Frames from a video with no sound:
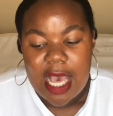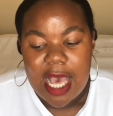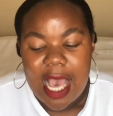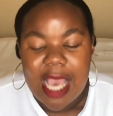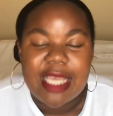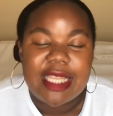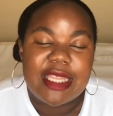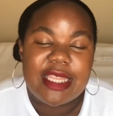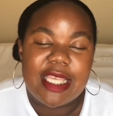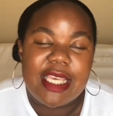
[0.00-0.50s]

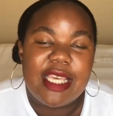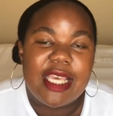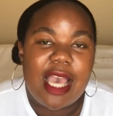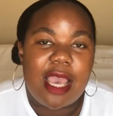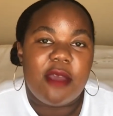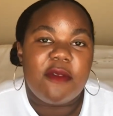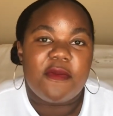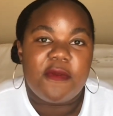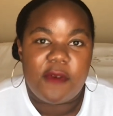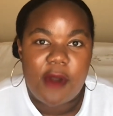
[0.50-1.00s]
I think
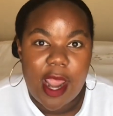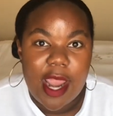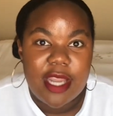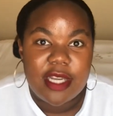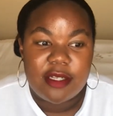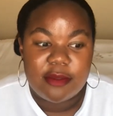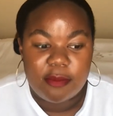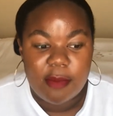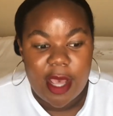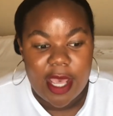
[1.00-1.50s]
I
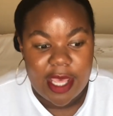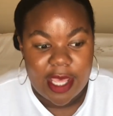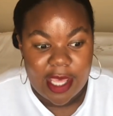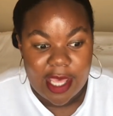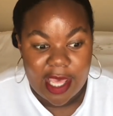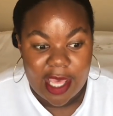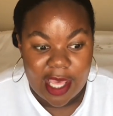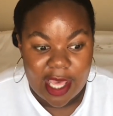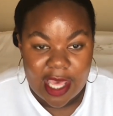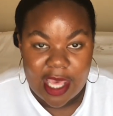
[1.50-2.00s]
fried my
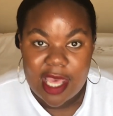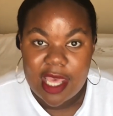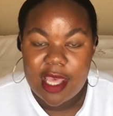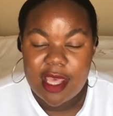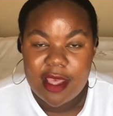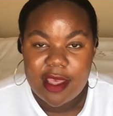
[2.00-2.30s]
hair